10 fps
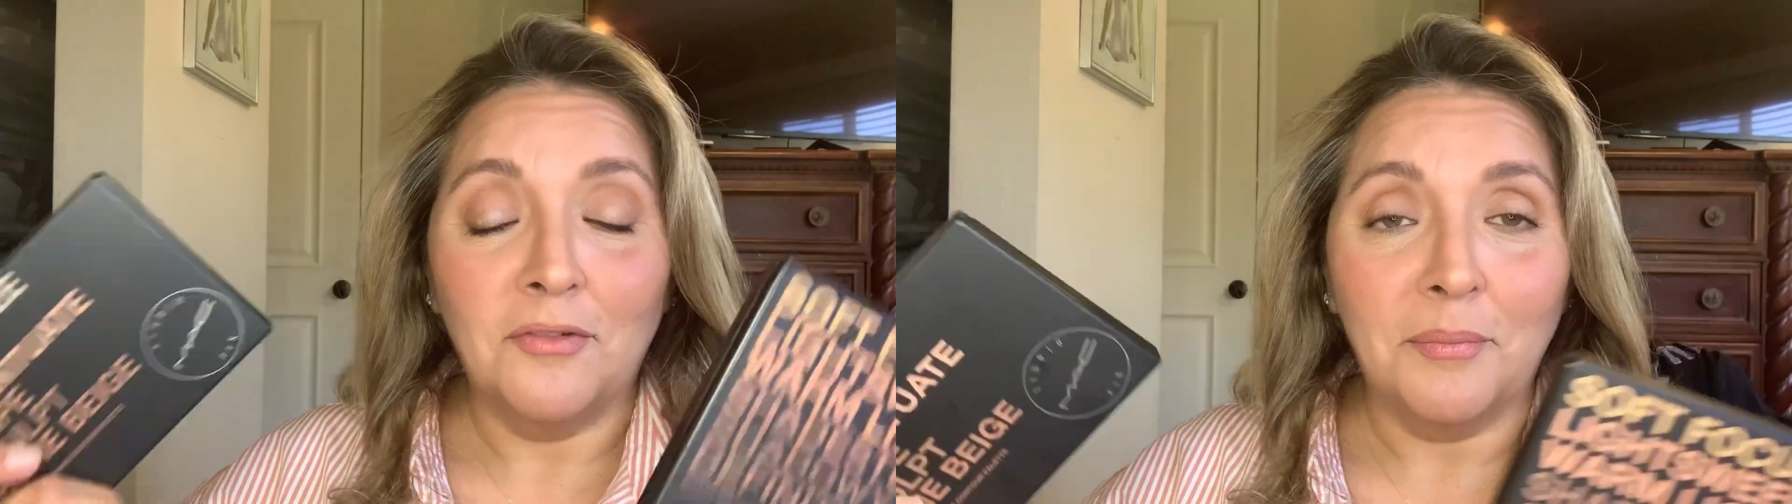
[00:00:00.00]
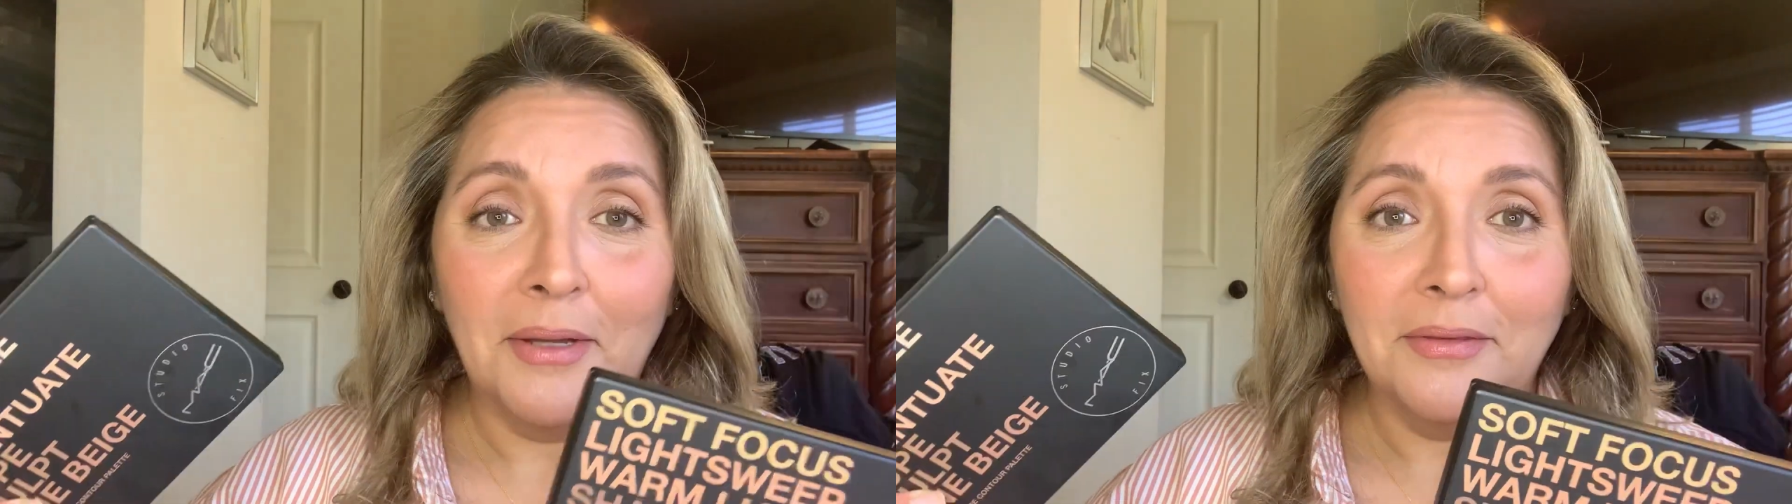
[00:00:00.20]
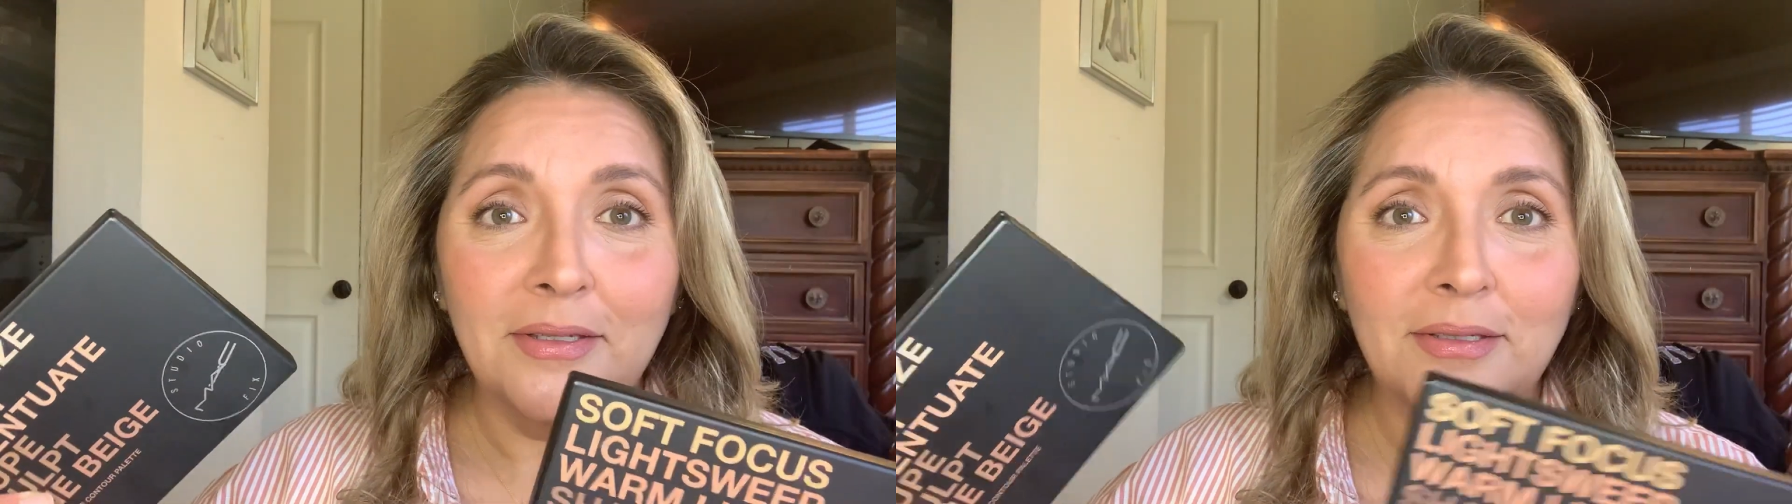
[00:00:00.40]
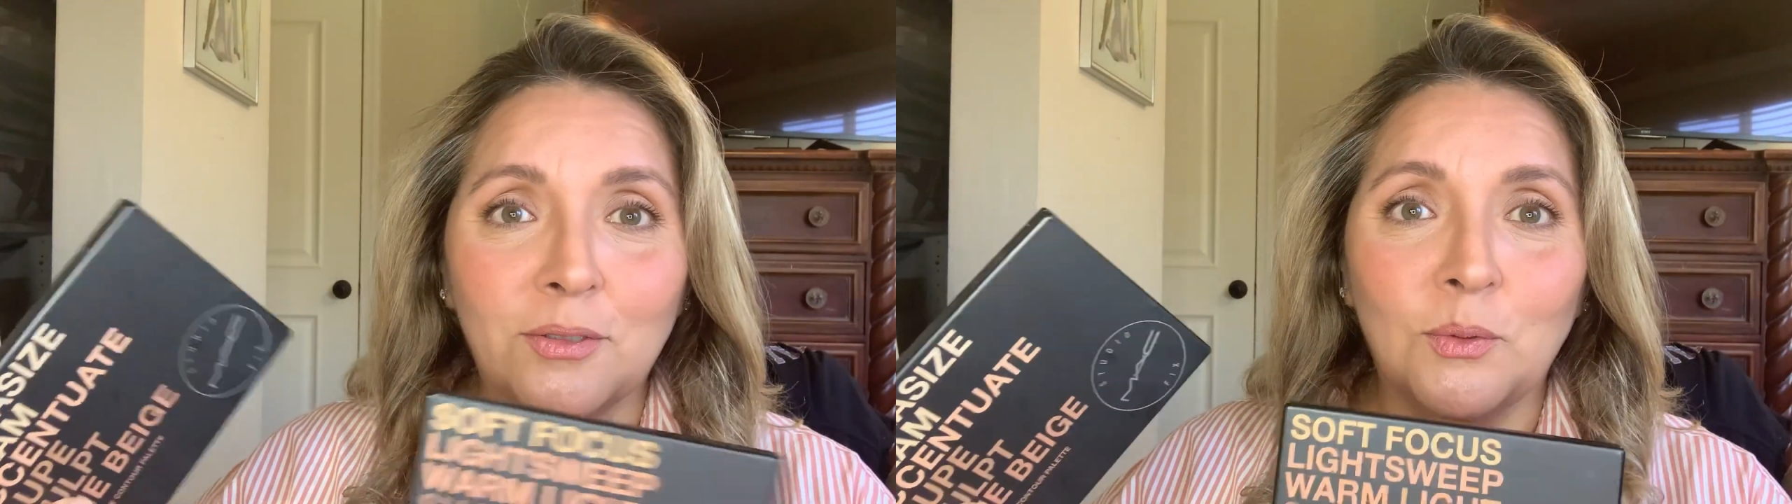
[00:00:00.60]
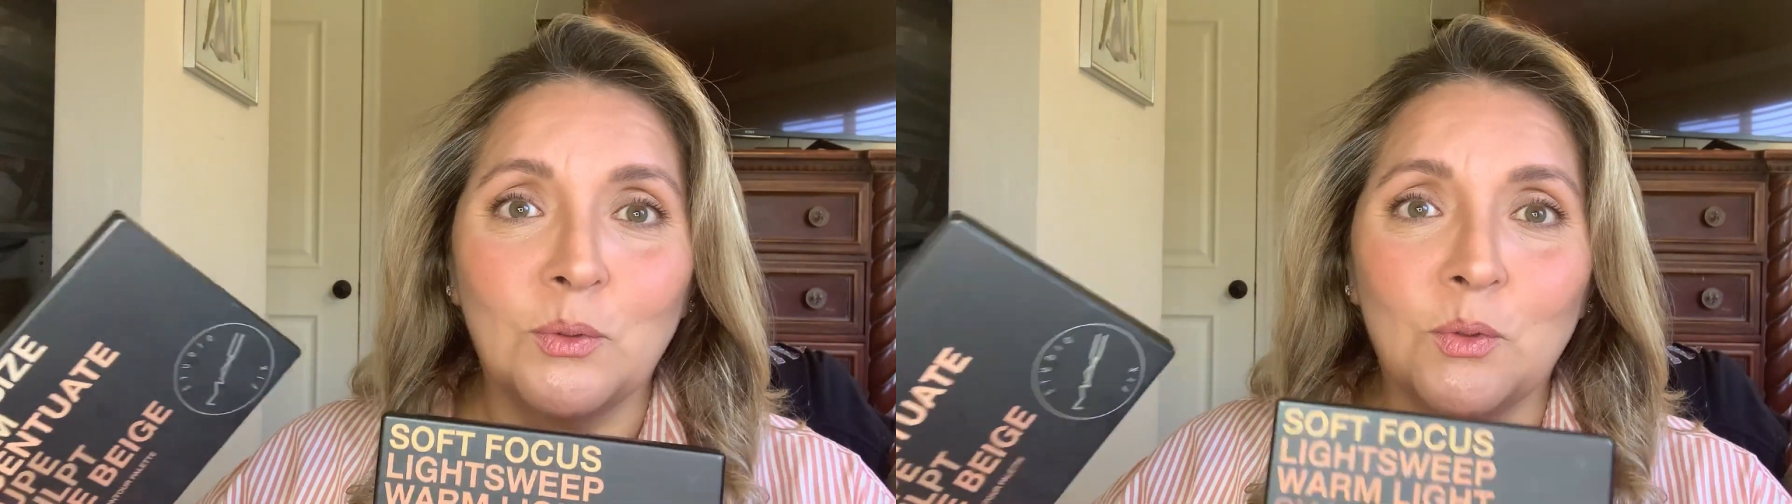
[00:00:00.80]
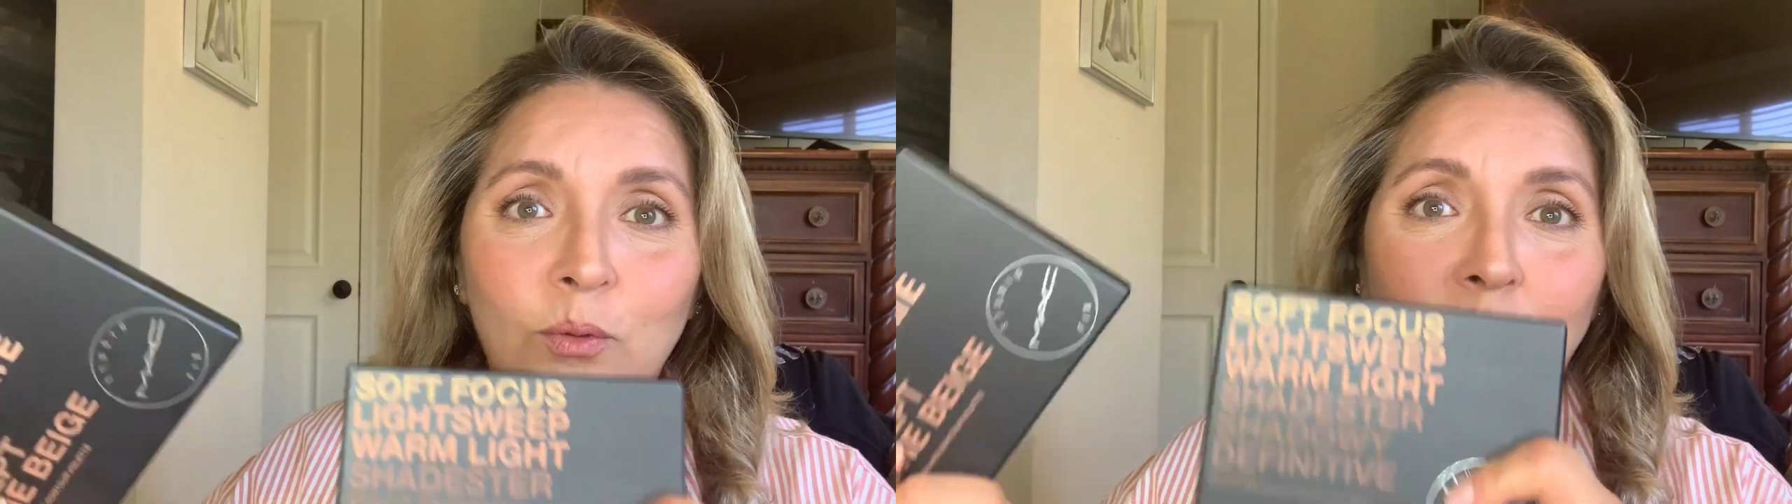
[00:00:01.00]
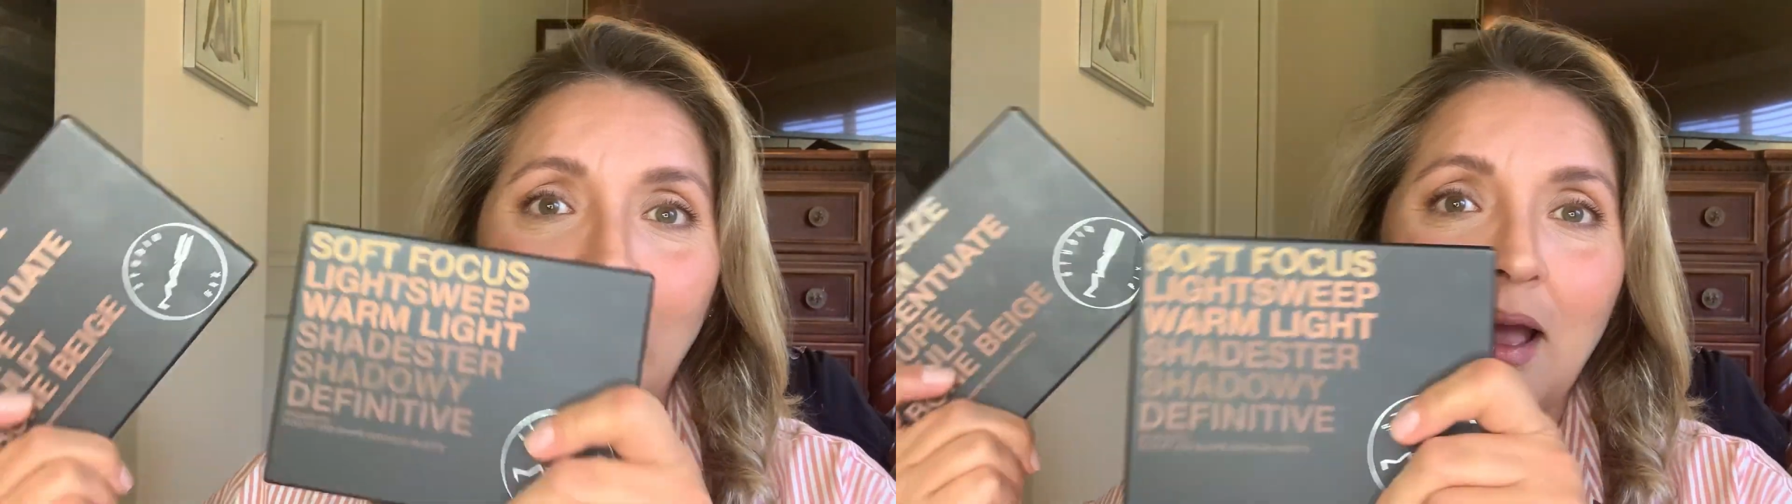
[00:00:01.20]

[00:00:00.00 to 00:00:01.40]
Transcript: about these on YouTube.